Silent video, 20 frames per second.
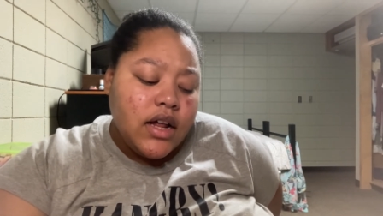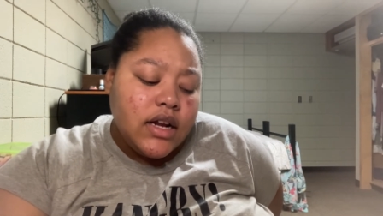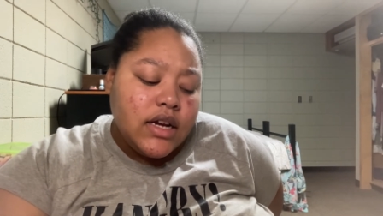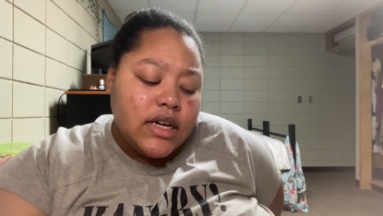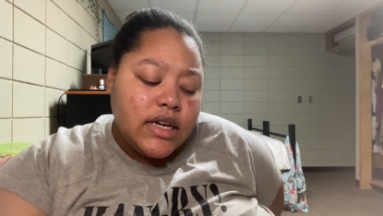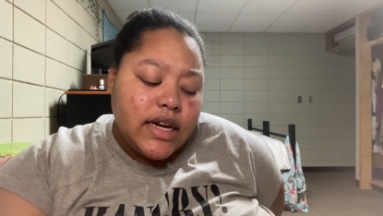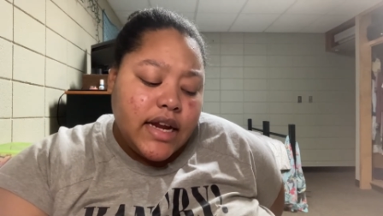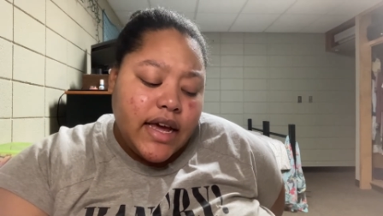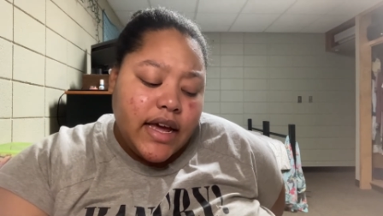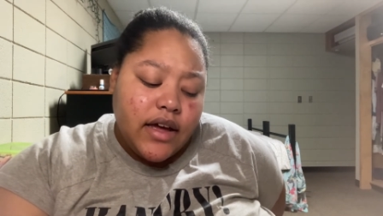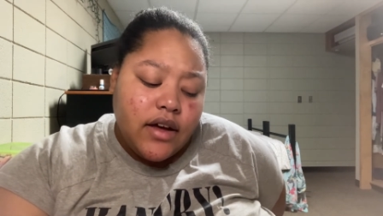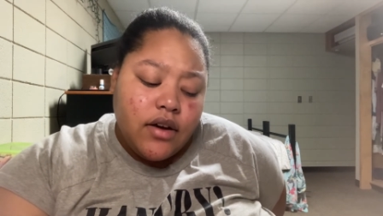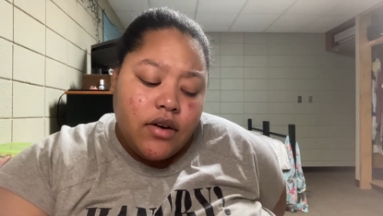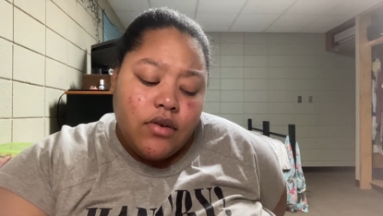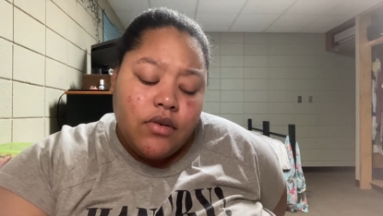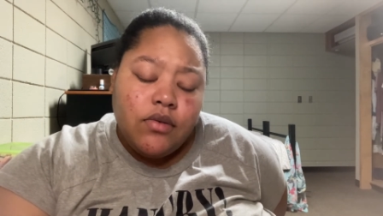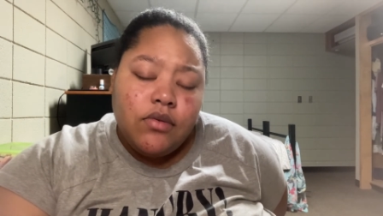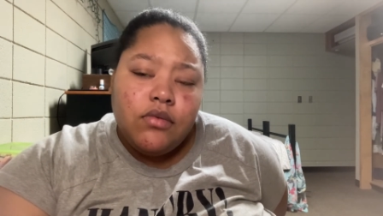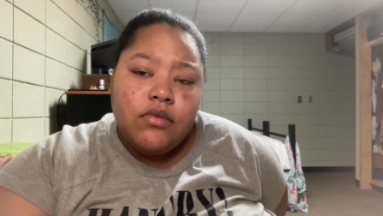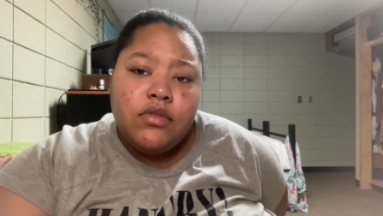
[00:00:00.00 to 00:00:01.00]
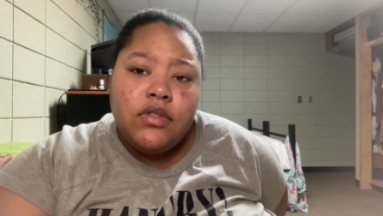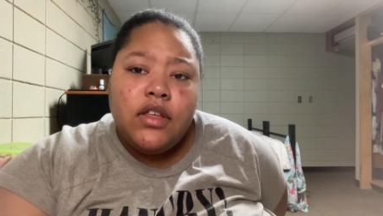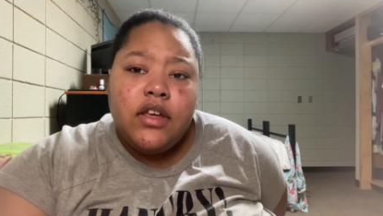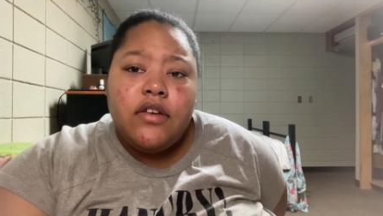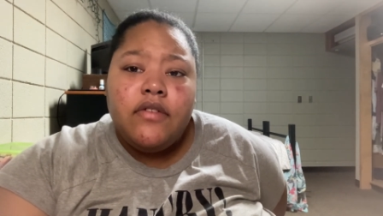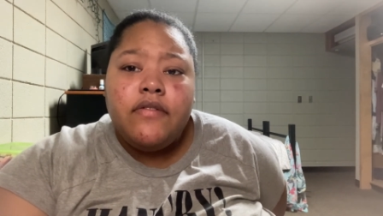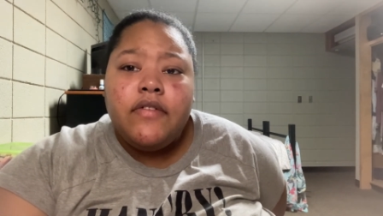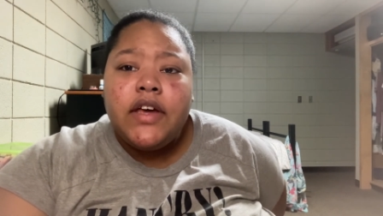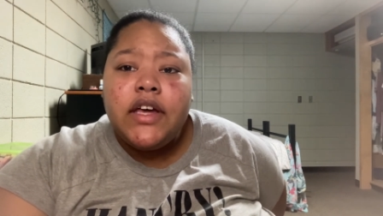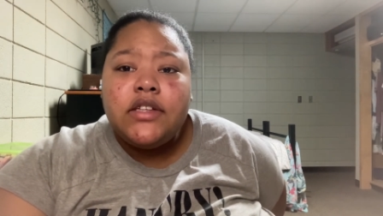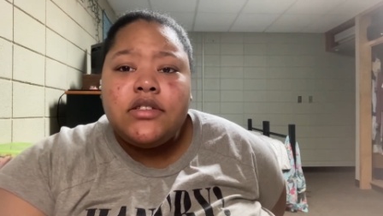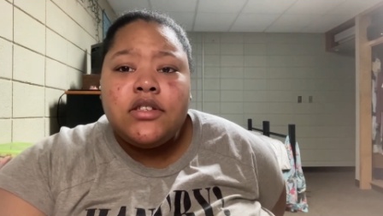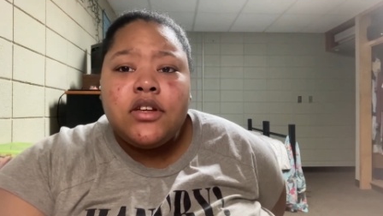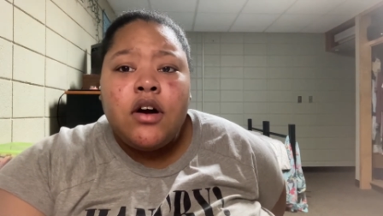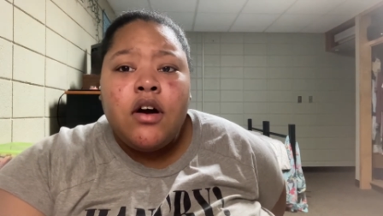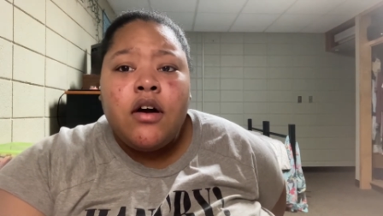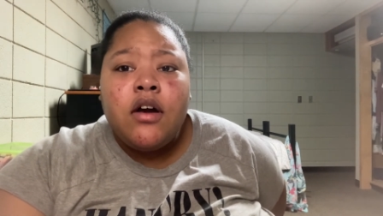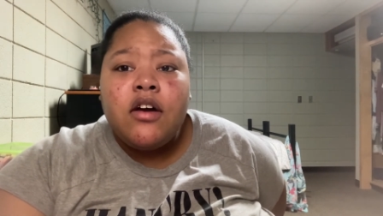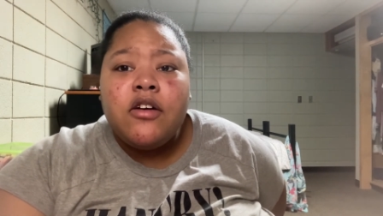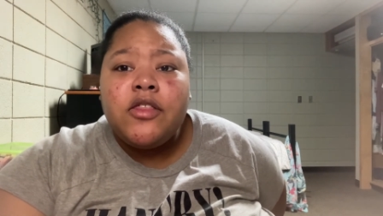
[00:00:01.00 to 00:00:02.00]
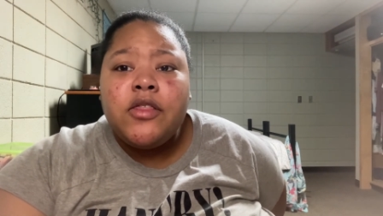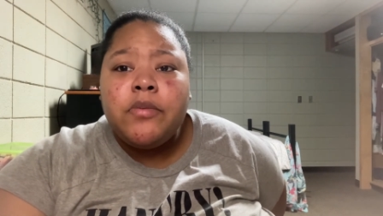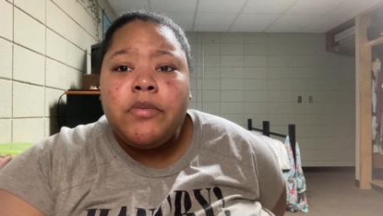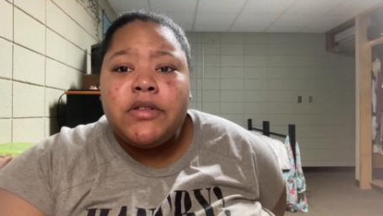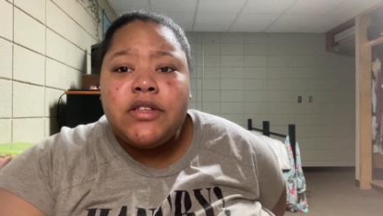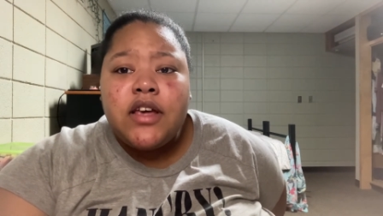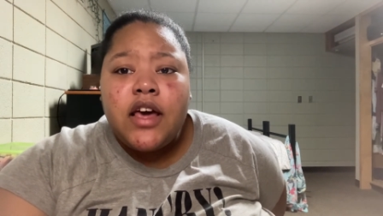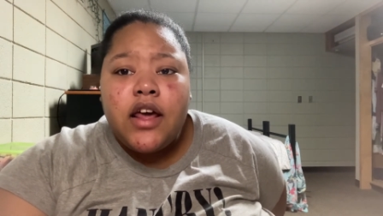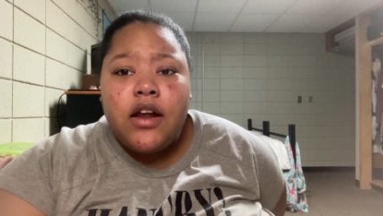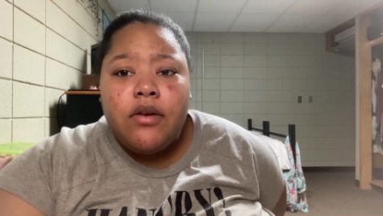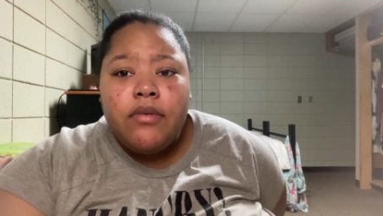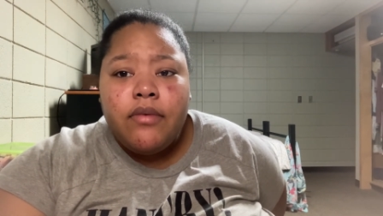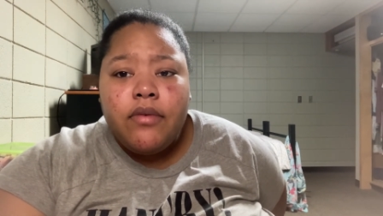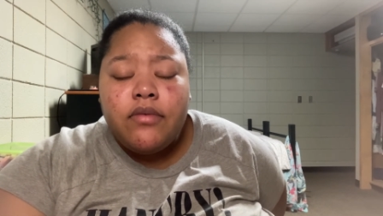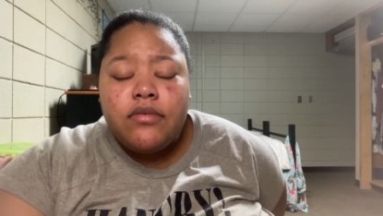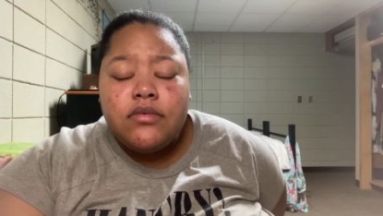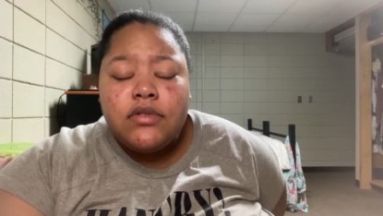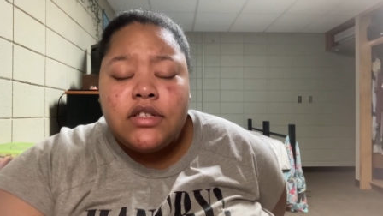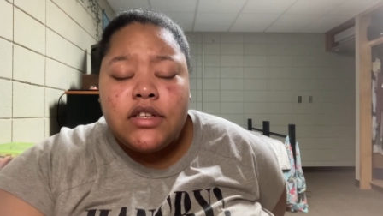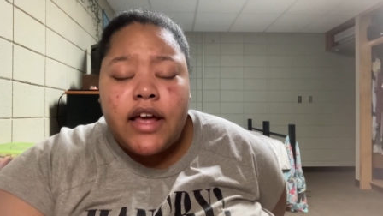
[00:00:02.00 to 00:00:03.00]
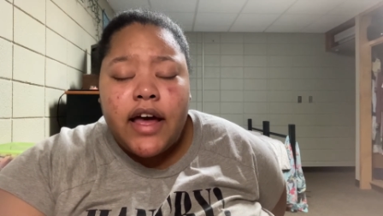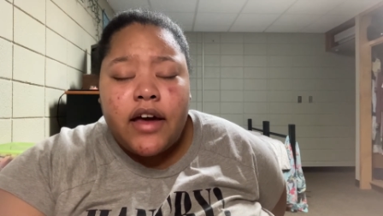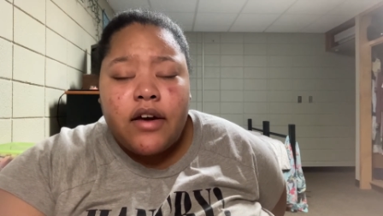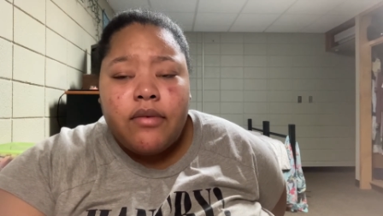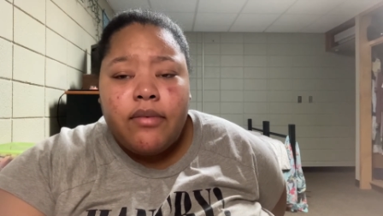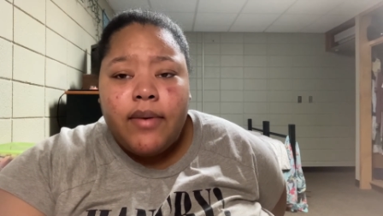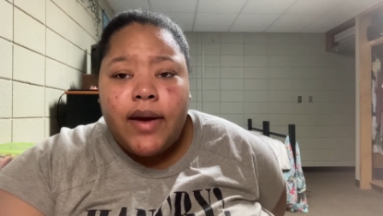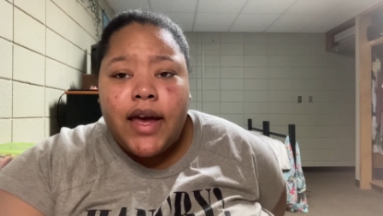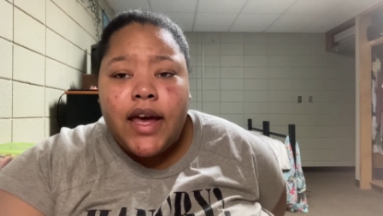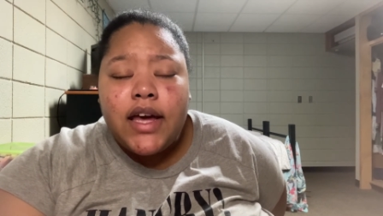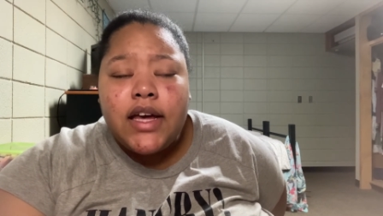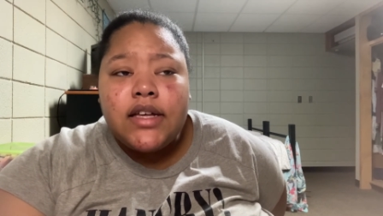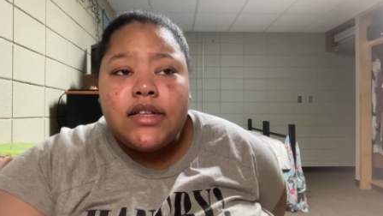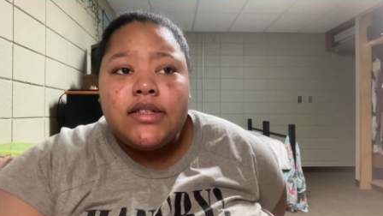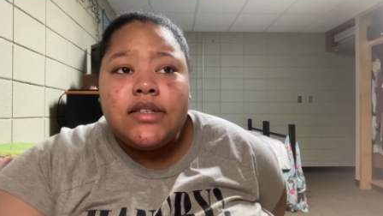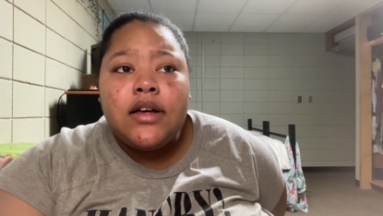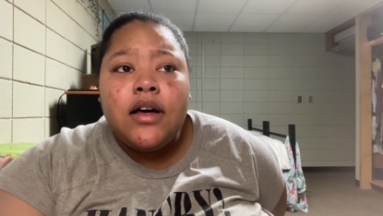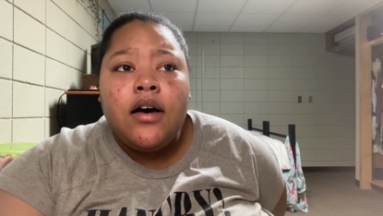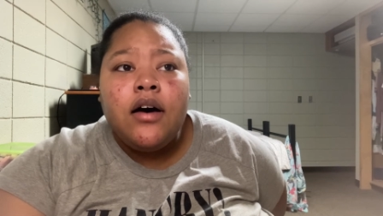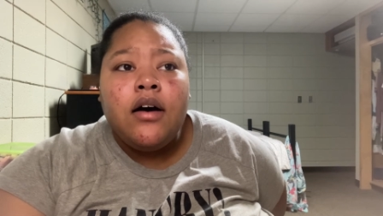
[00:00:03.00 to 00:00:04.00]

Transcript: Now, the events are the potato sack race,